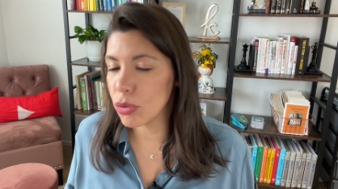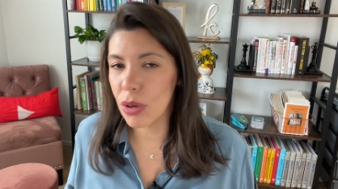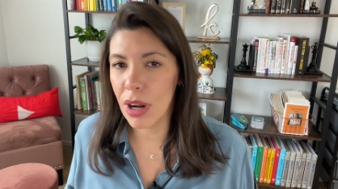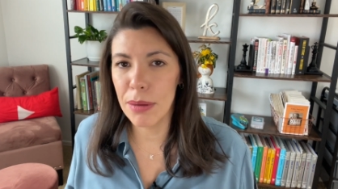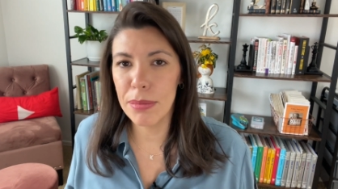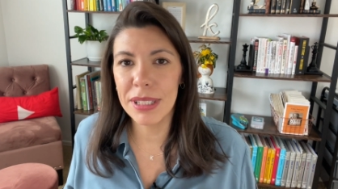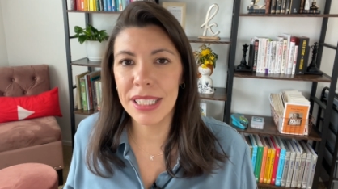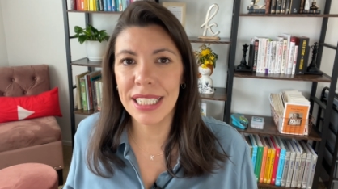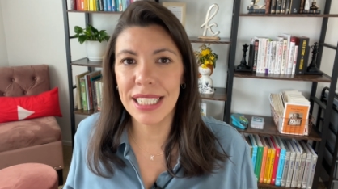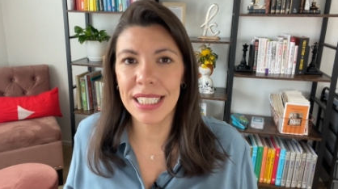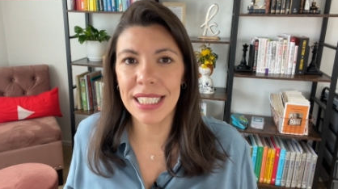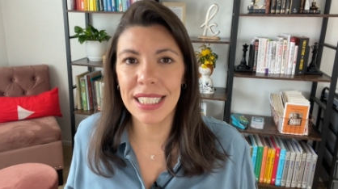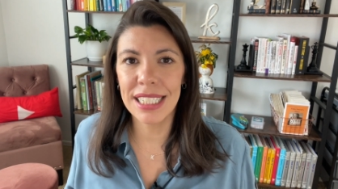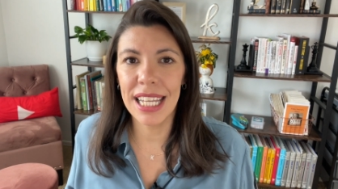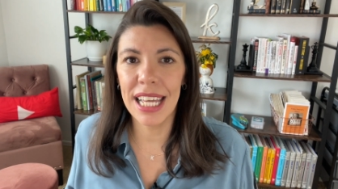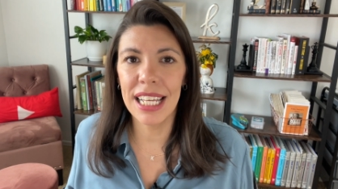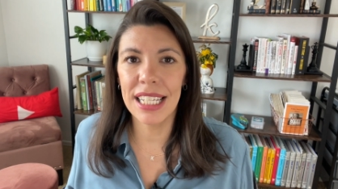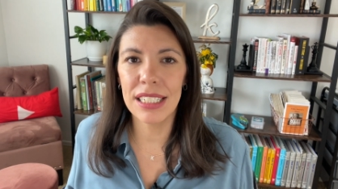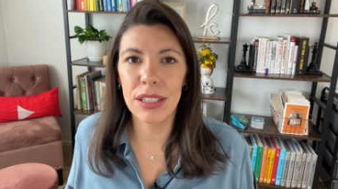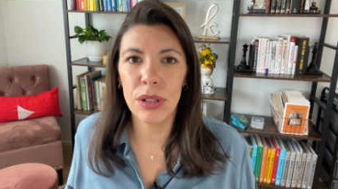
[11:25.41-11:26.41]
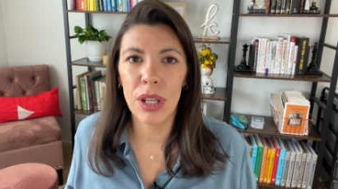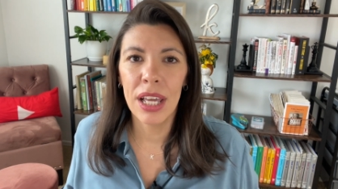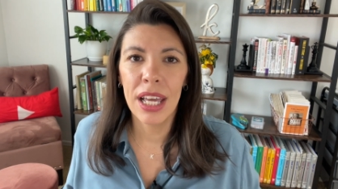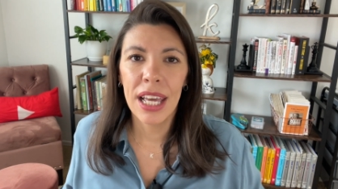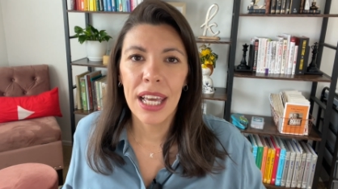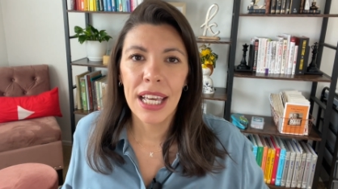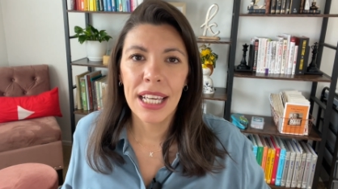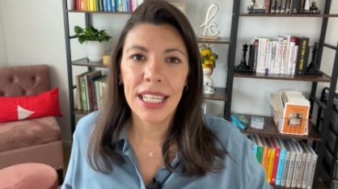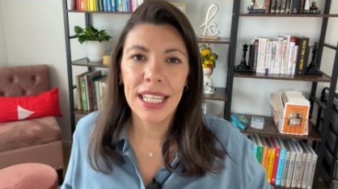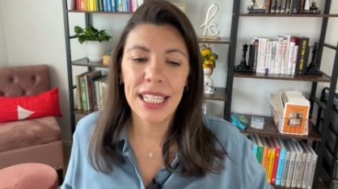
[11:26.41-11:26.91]
Robinson says,
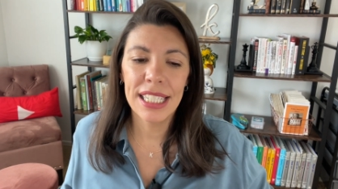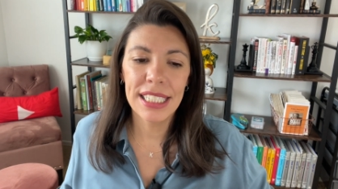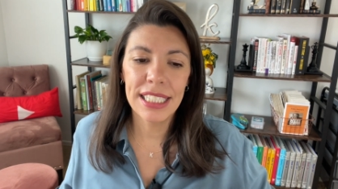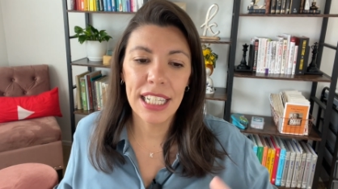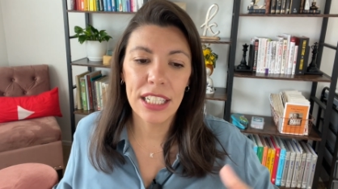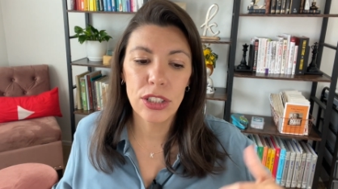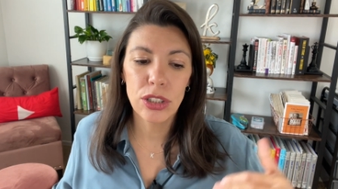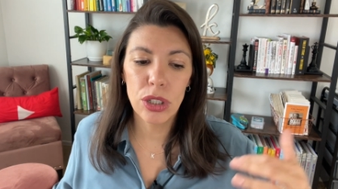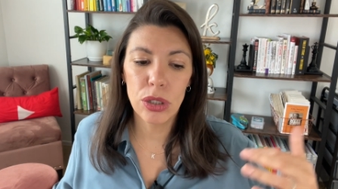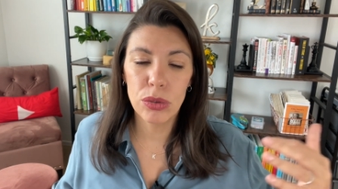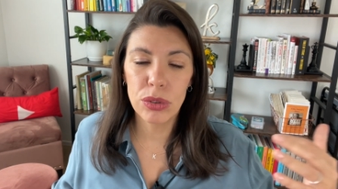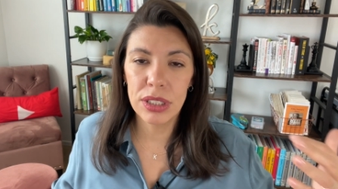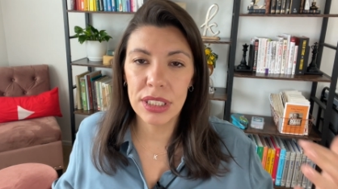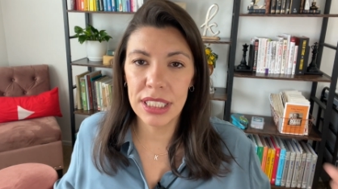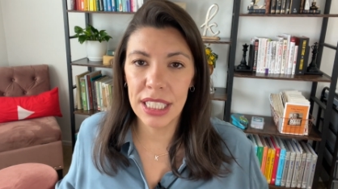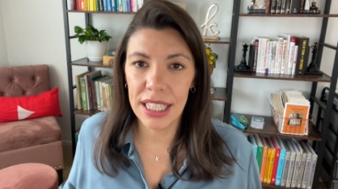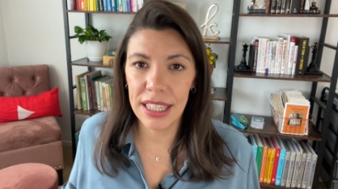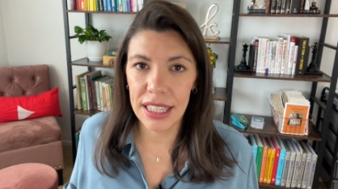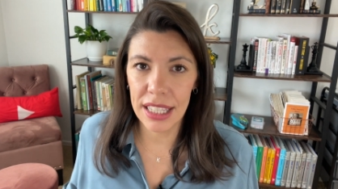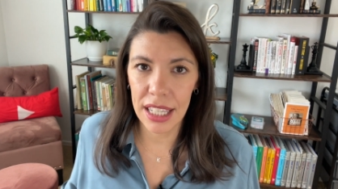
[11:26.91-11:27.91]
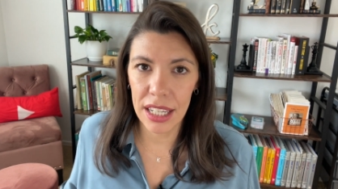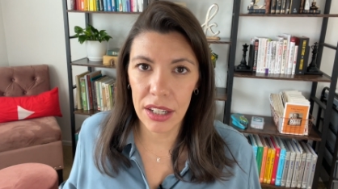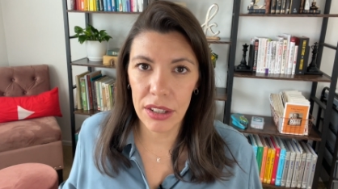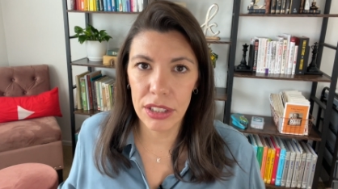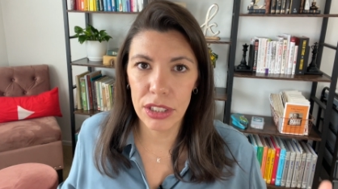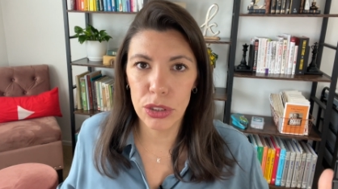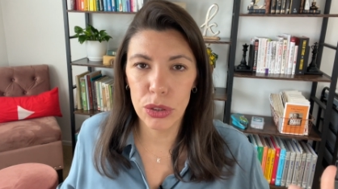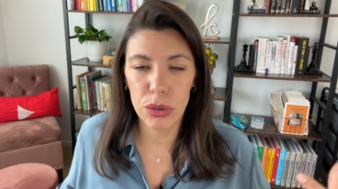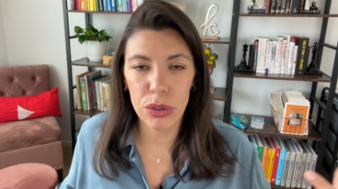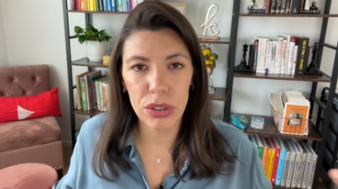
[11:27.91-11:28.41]
kids that don't sit there
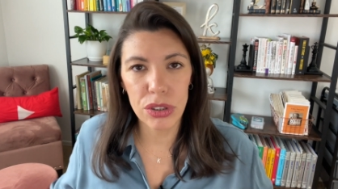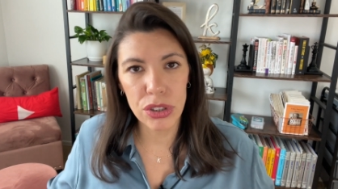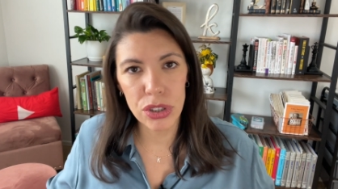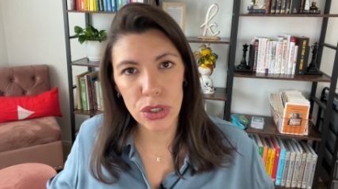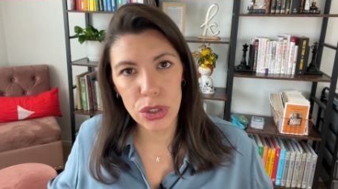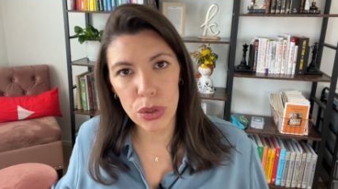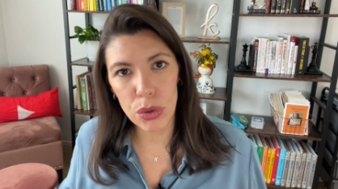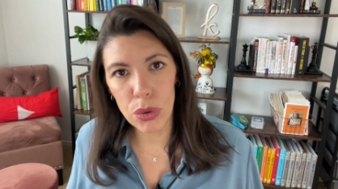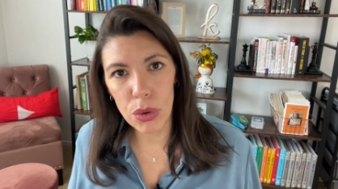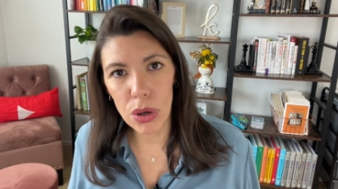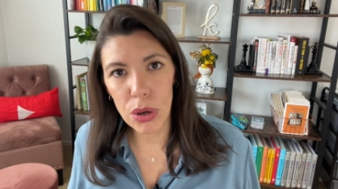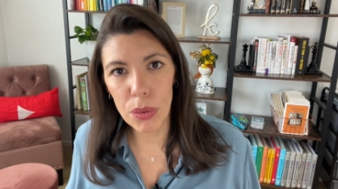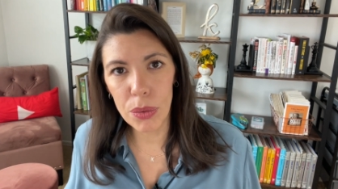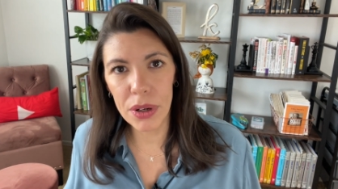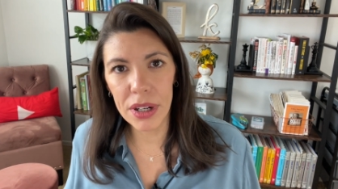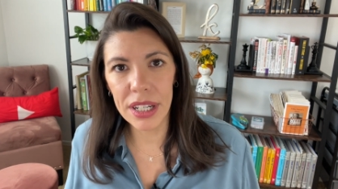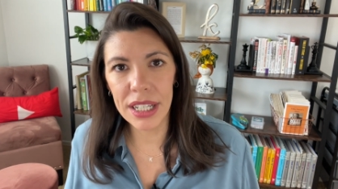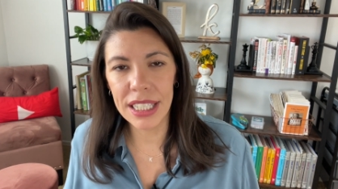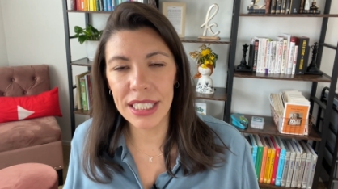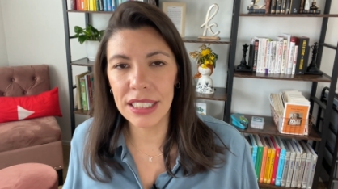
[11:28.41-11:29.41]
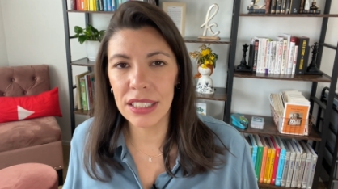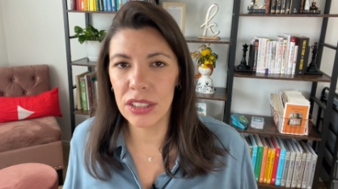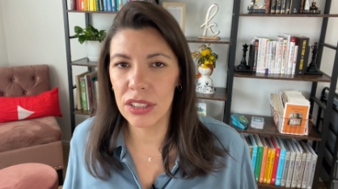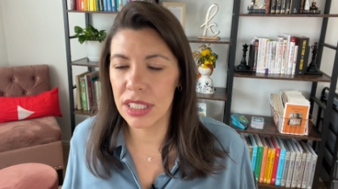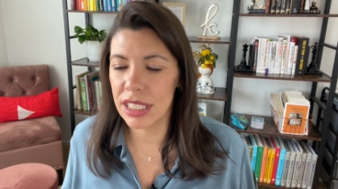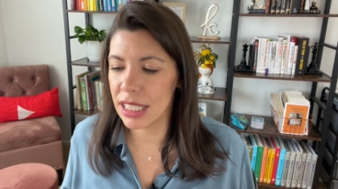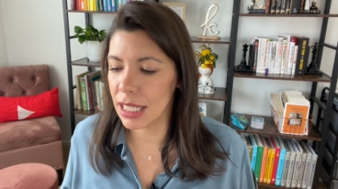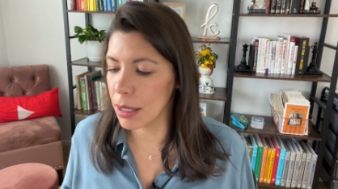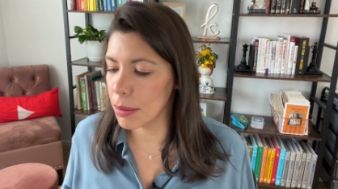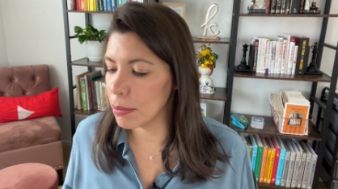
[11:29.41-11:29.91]
and do their schoolwork until
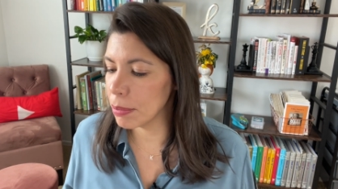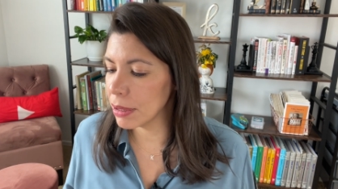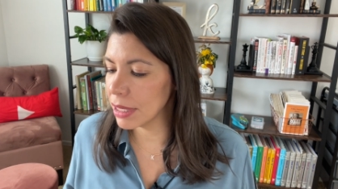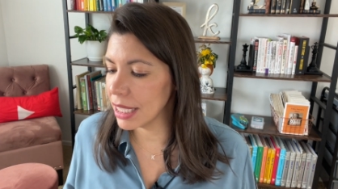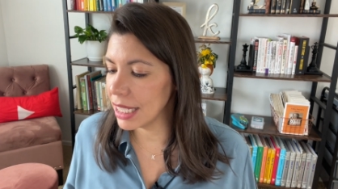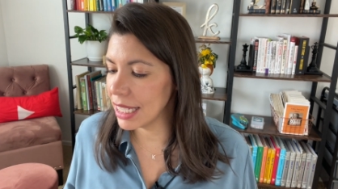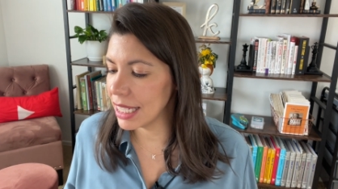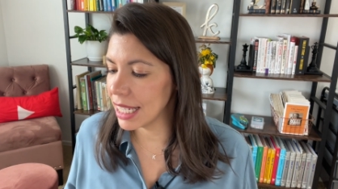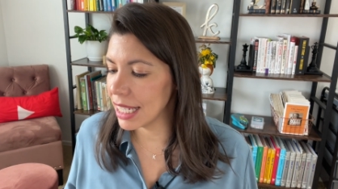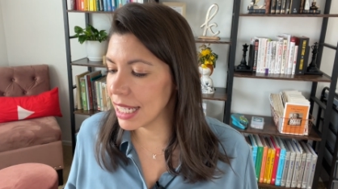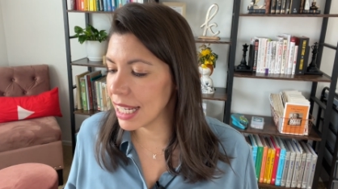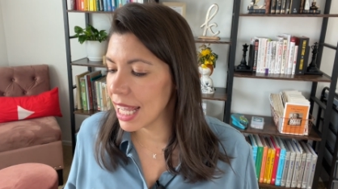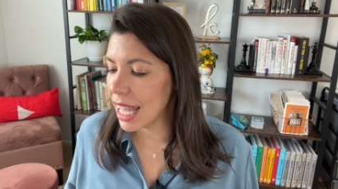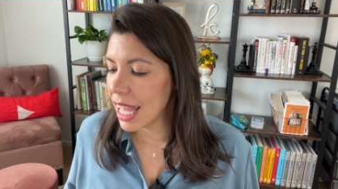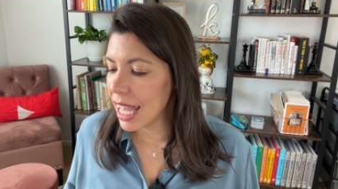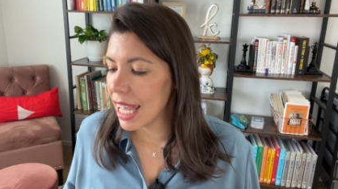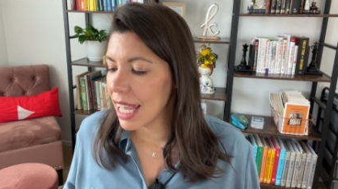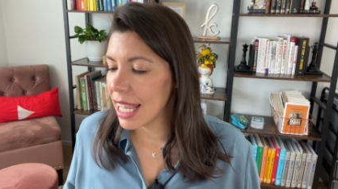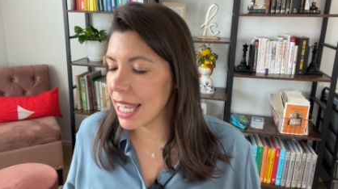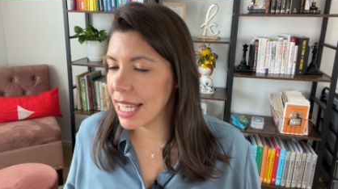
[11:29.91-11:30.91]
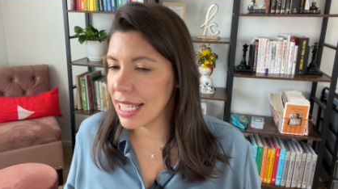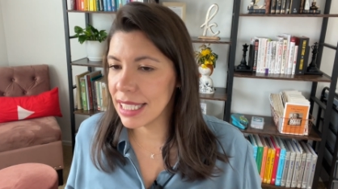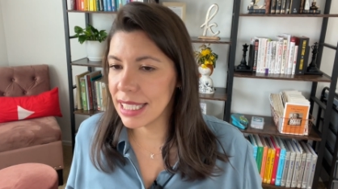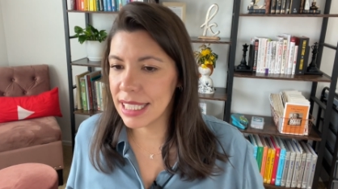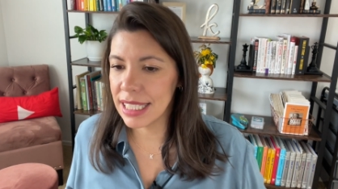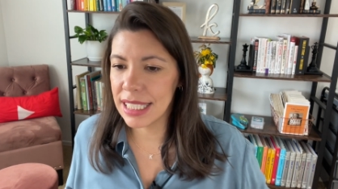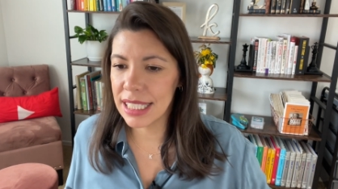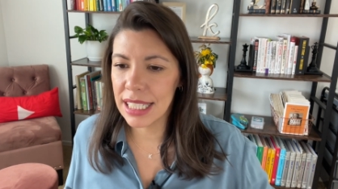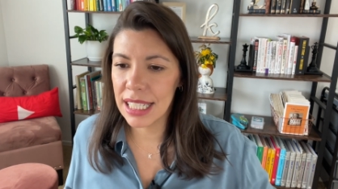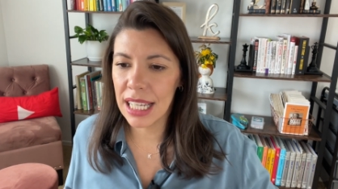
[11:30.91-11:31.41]
it's completed,
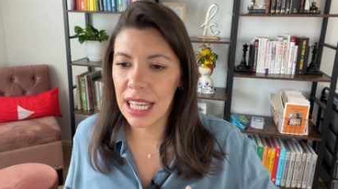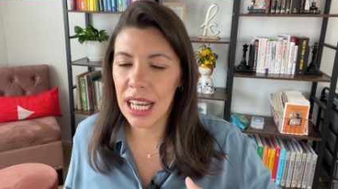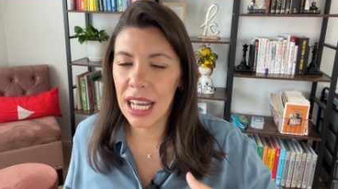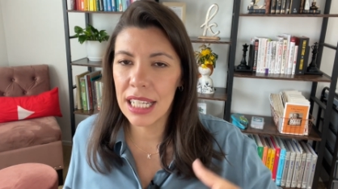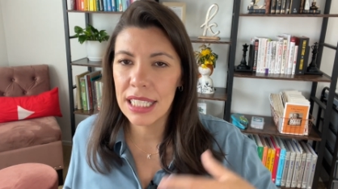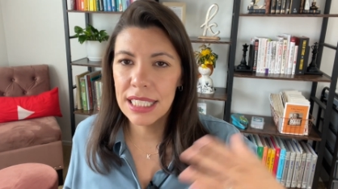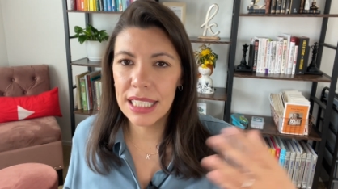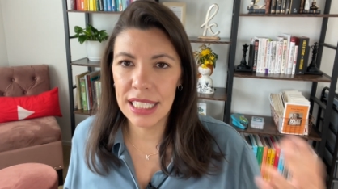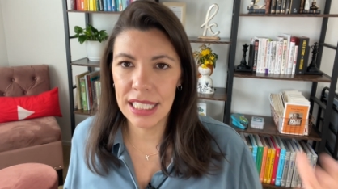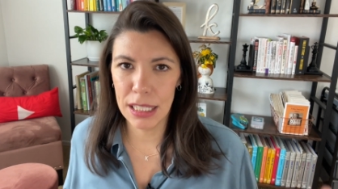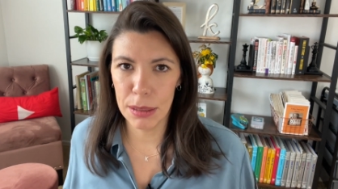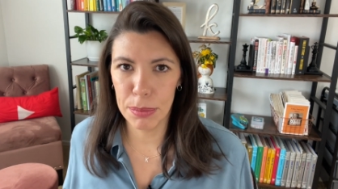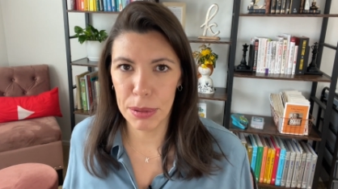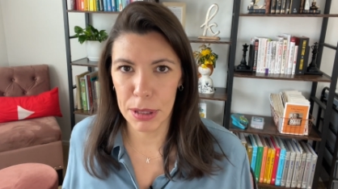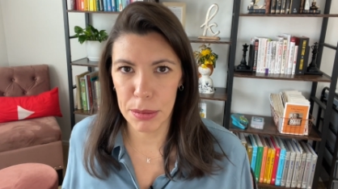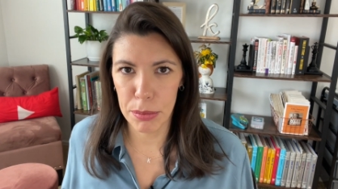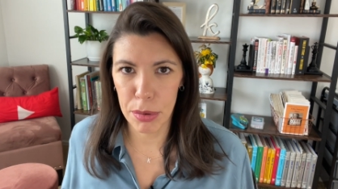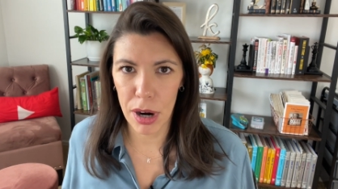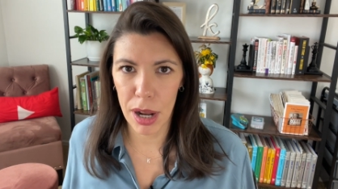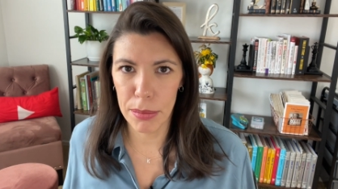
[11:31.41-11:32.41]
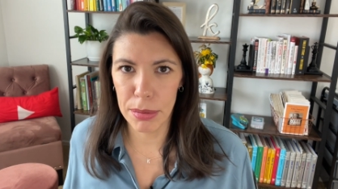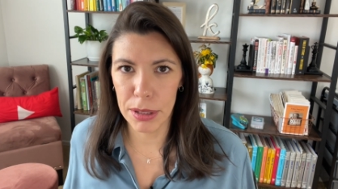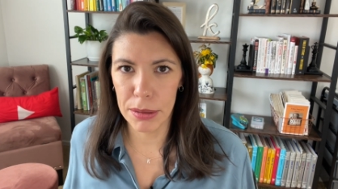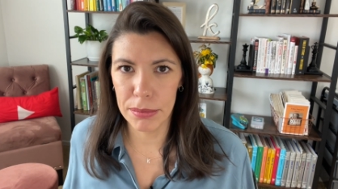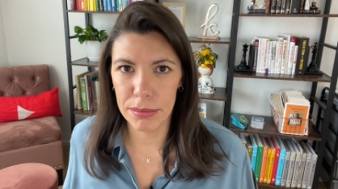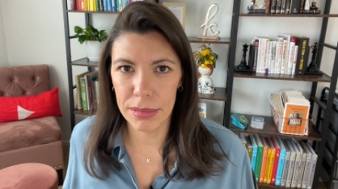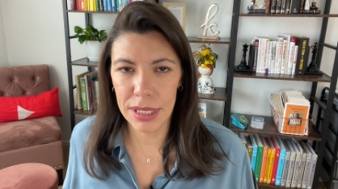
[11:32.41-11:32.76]
it's a discipline problem.